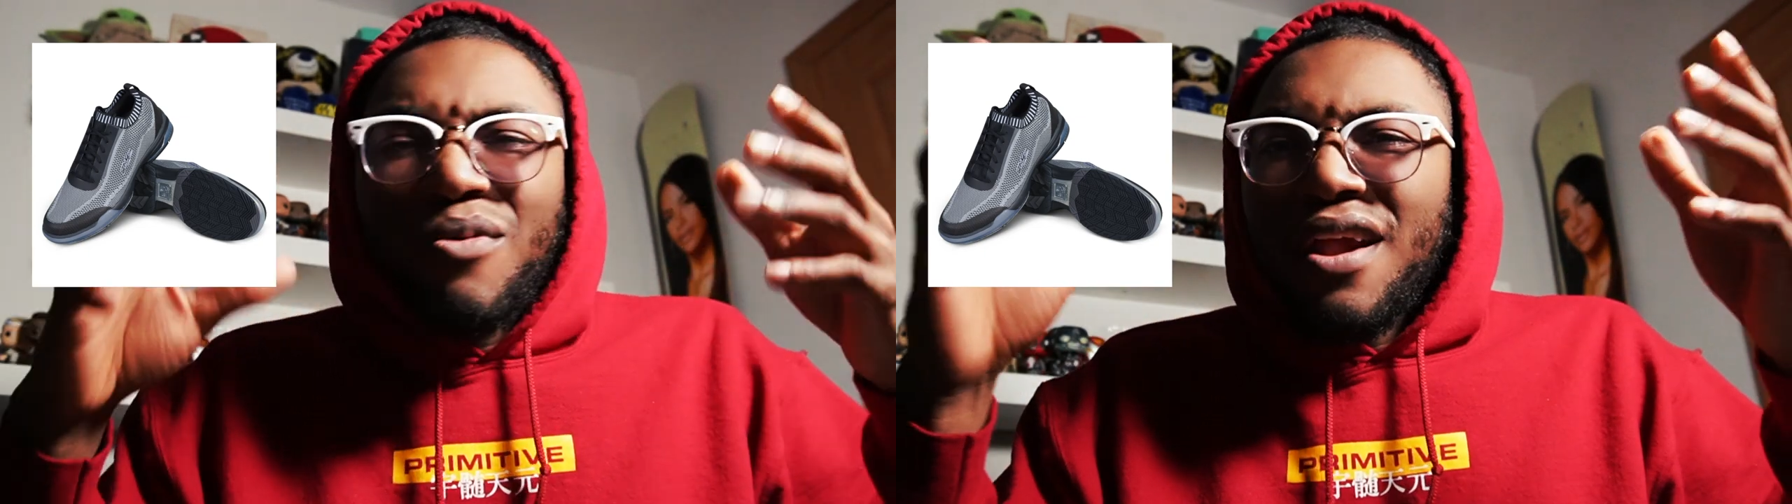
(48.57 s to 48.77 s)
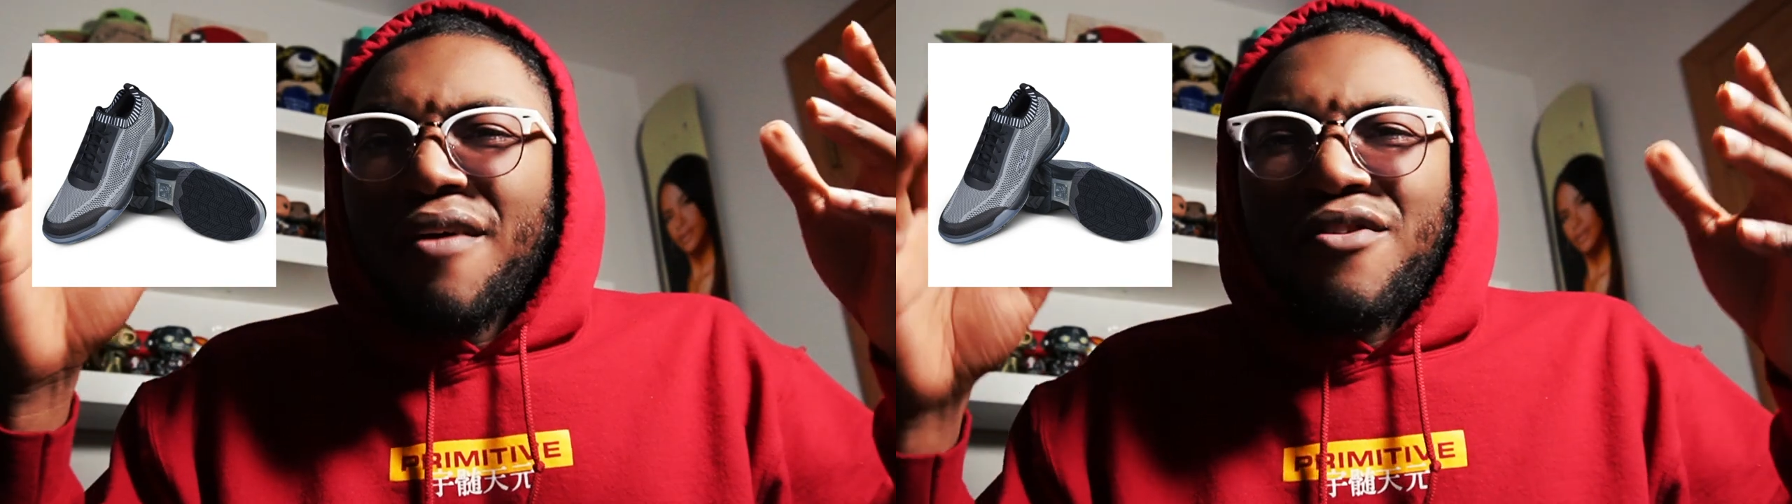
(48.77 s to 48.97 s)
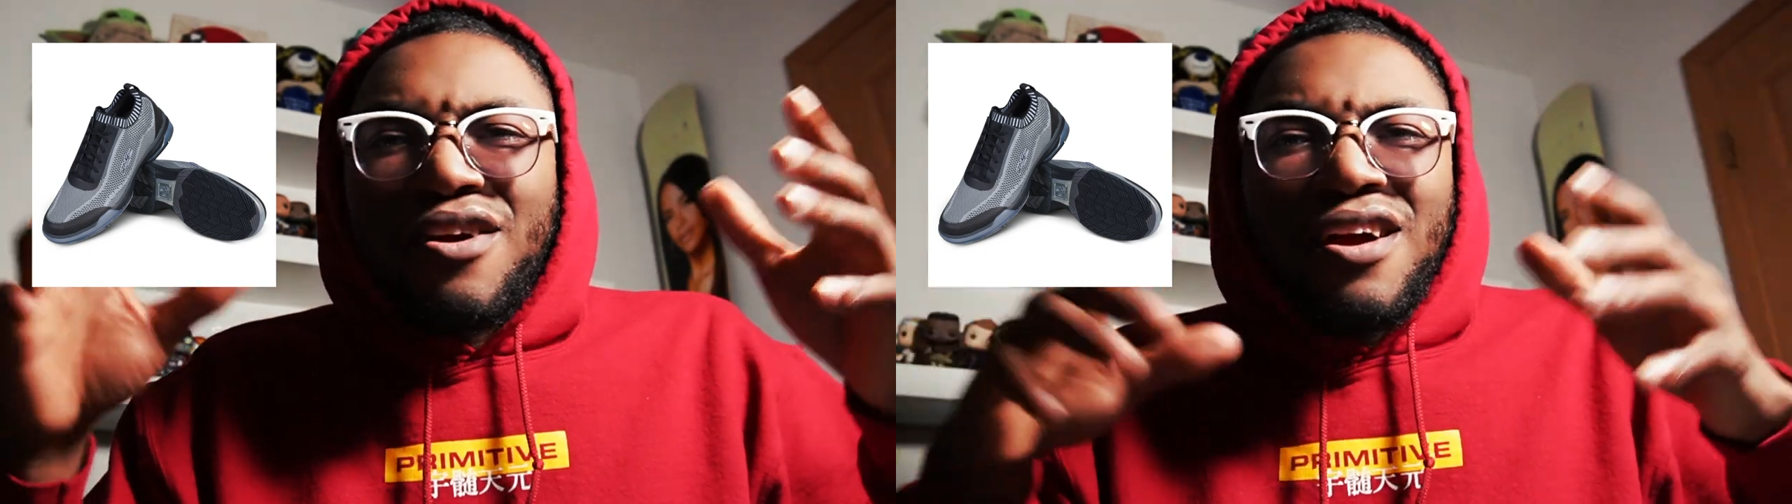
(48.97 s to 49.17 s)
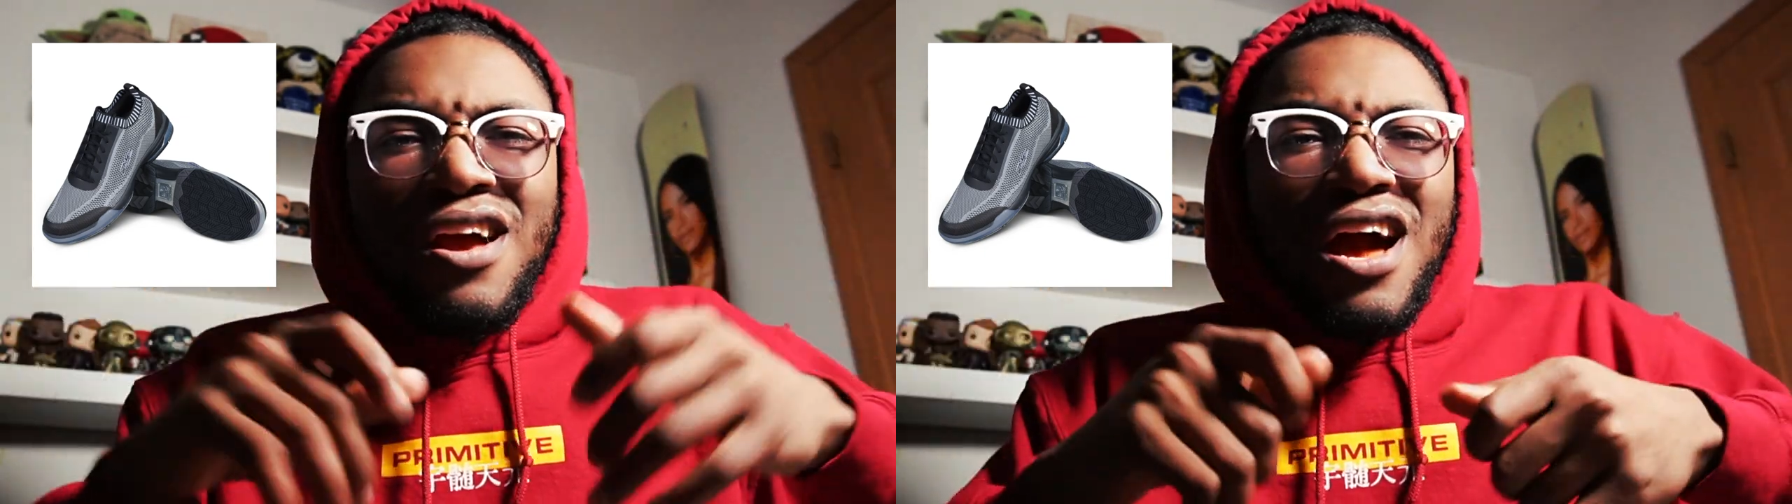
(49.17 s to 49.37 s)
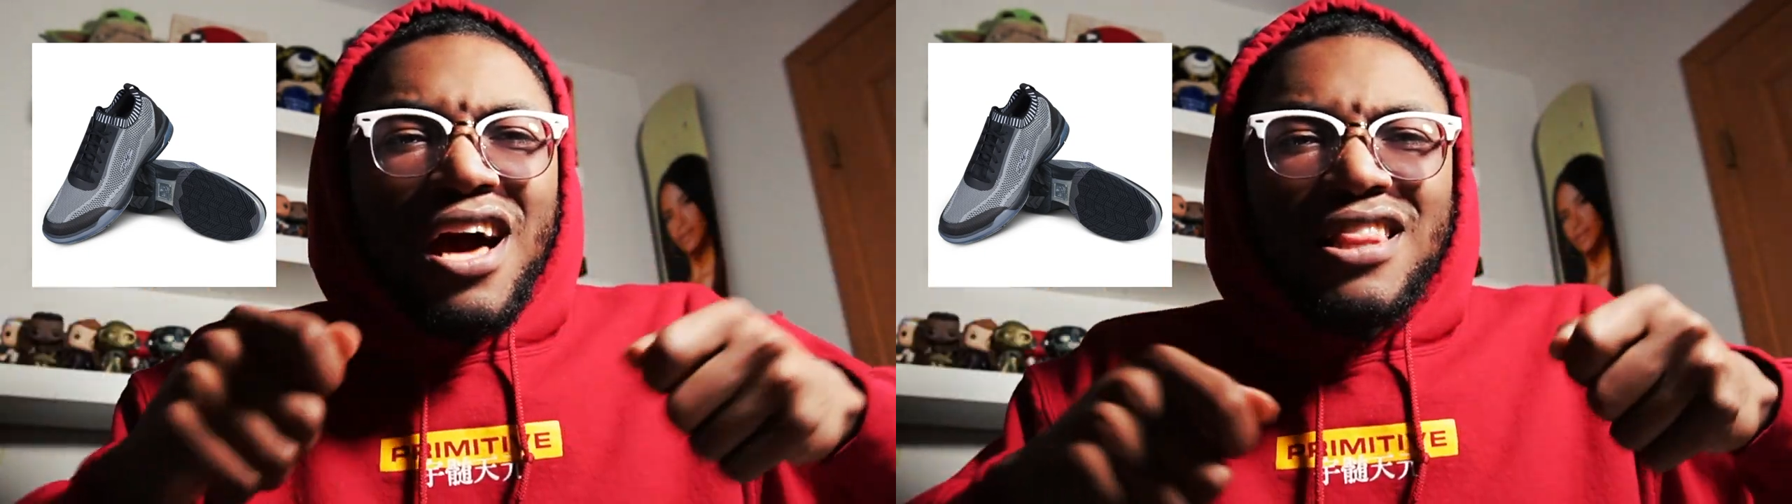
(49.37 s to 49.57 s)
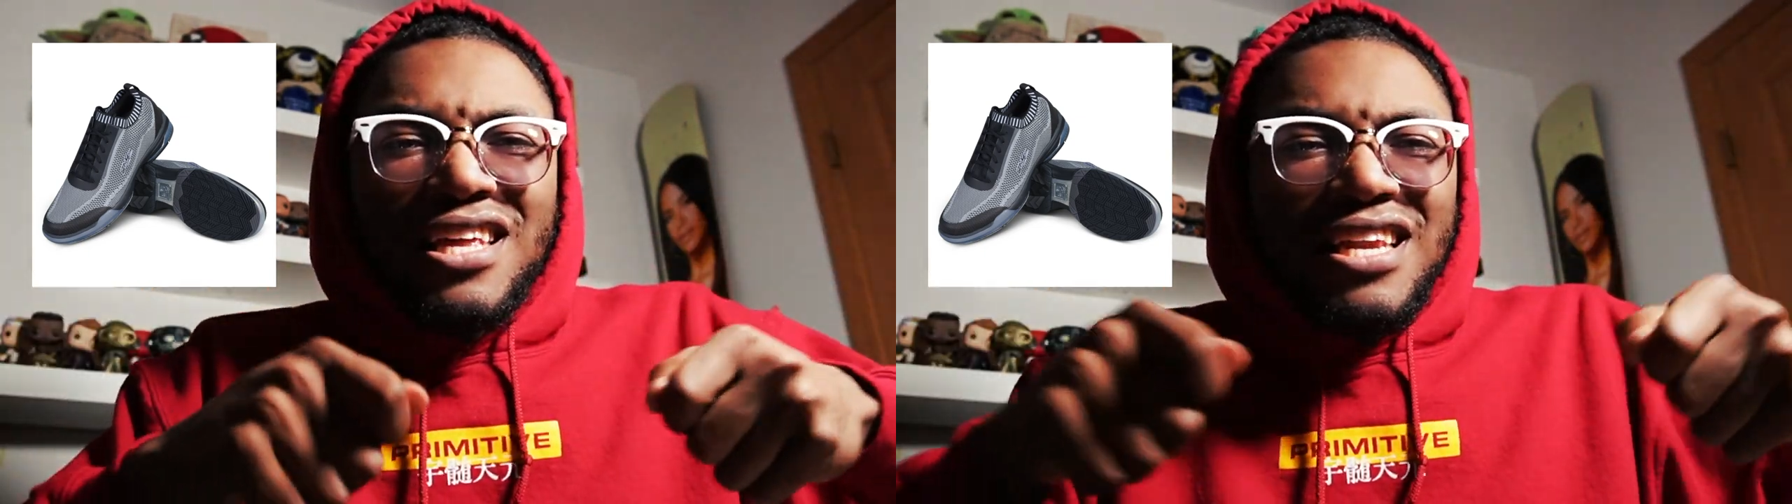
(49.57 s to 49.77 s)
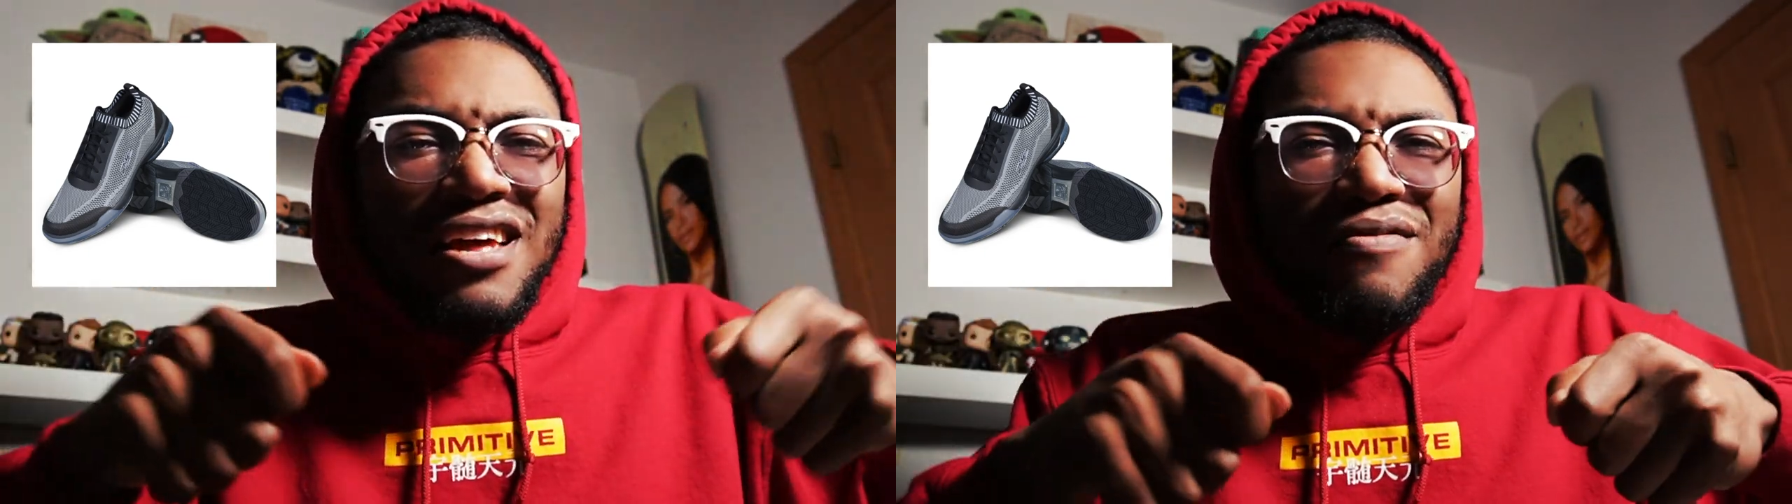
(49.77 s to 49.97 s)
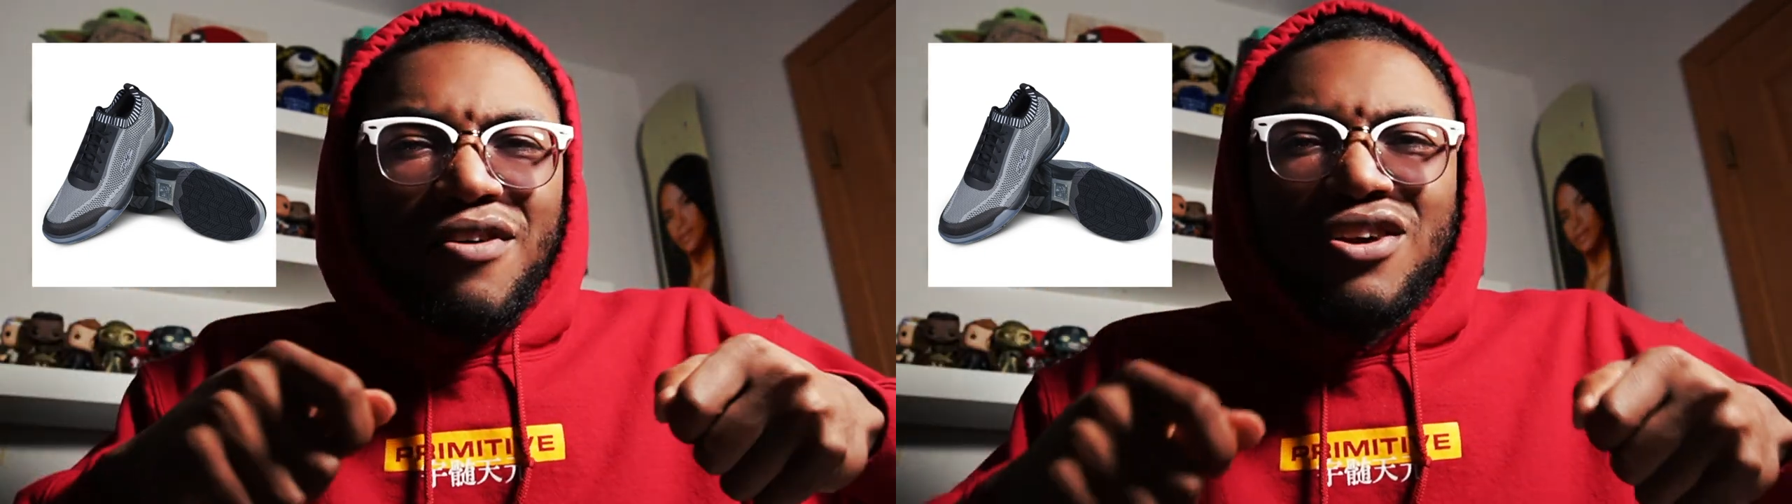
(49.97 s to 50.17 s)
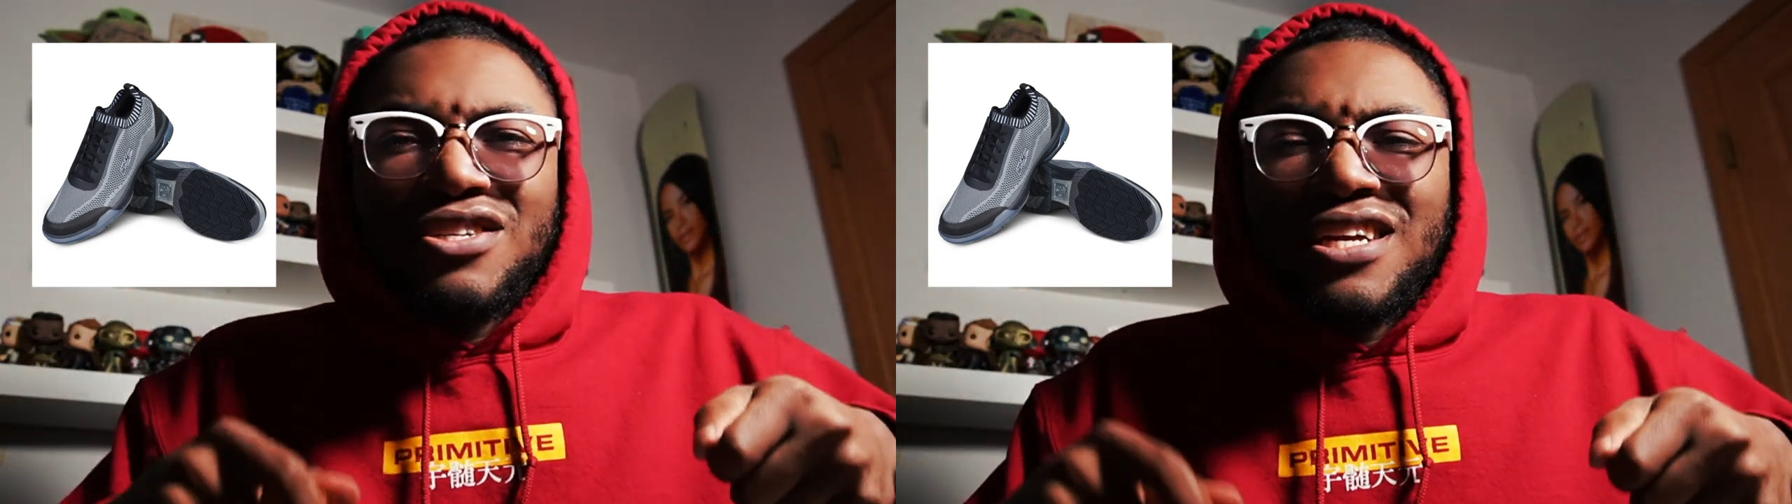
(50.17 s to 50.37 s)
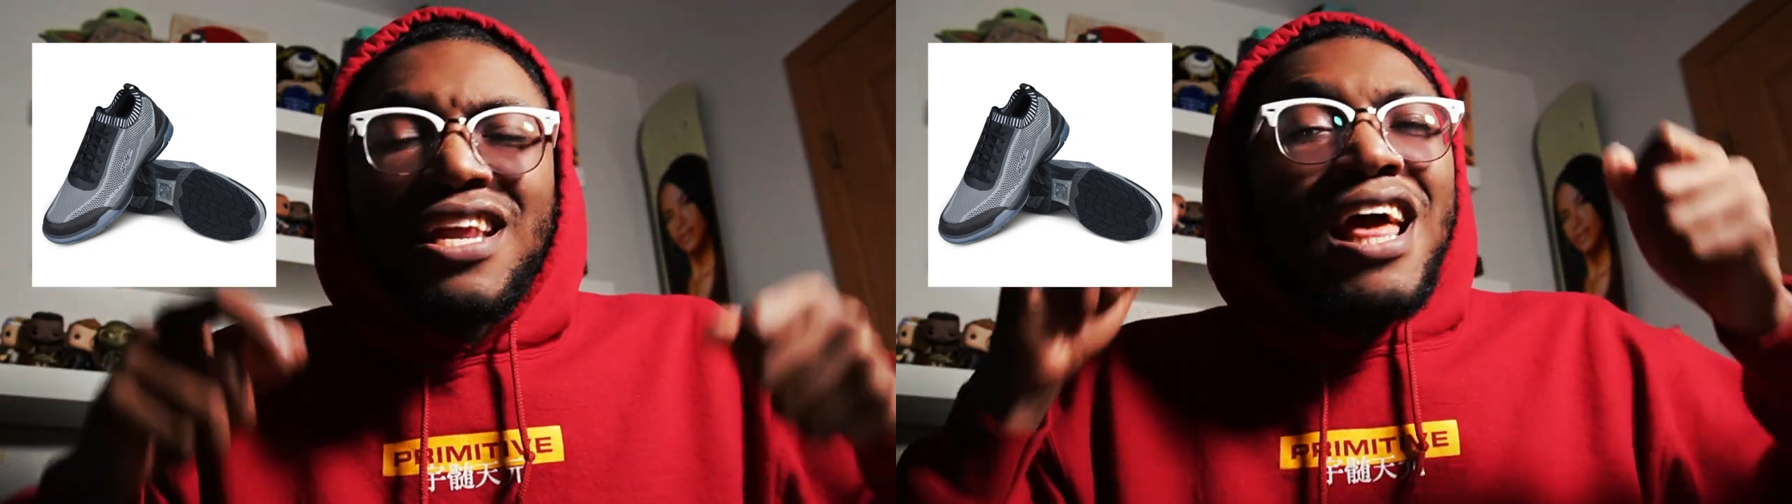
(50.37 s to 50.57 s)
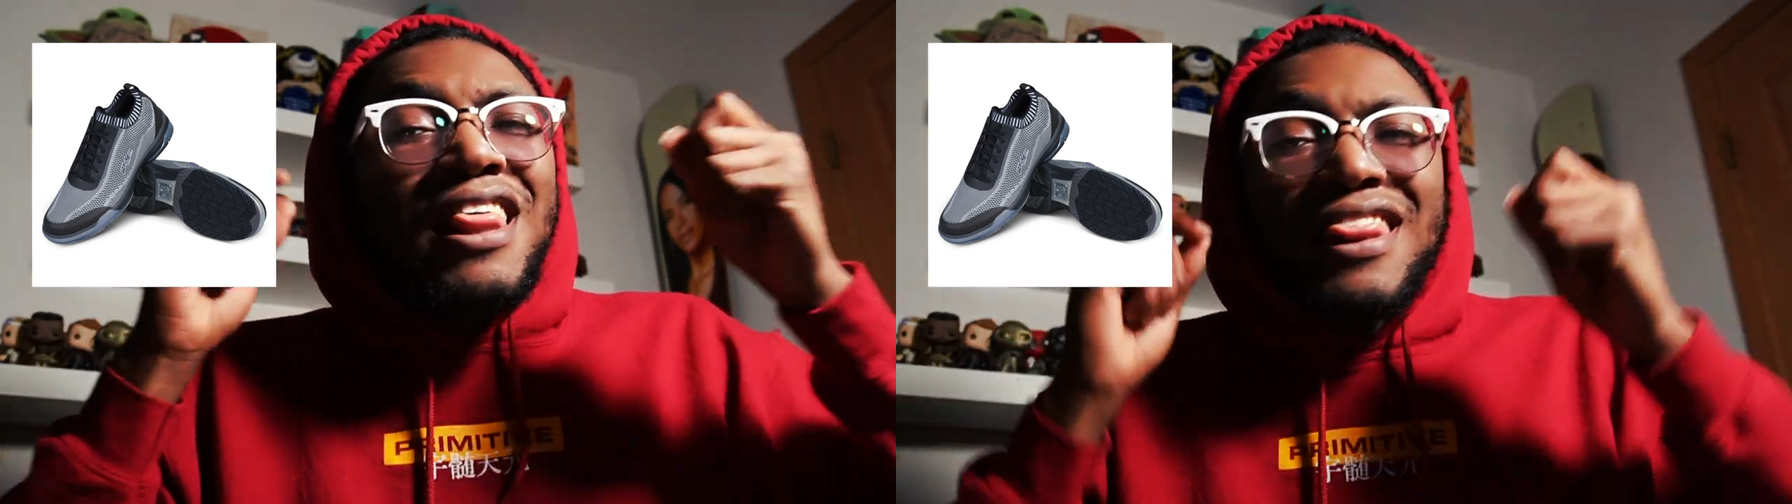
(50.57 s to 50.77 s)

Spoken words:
whatever, the knit version.